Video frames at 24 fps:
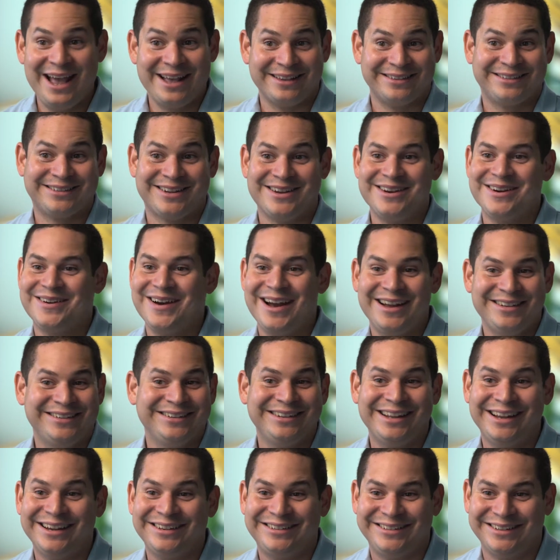yes,
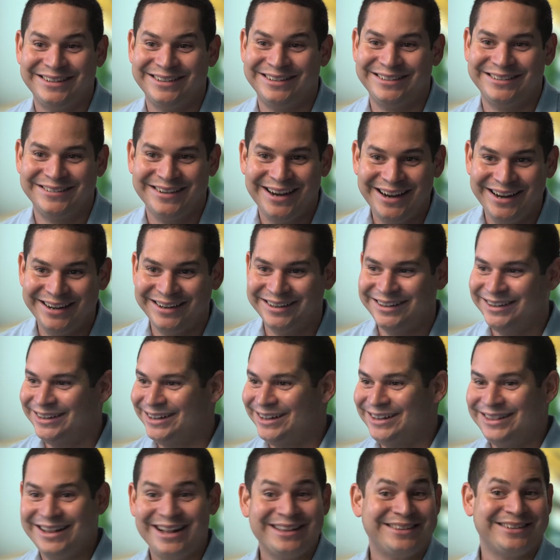congratulations, right?
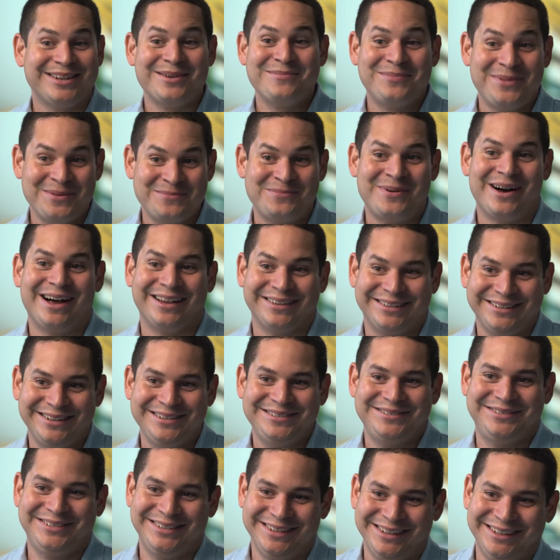That's something
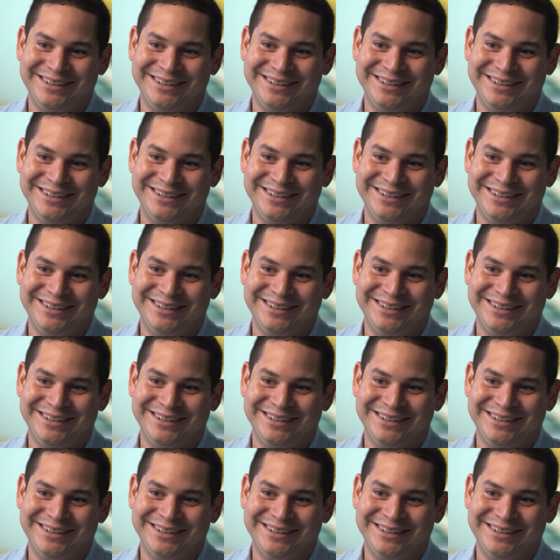positive.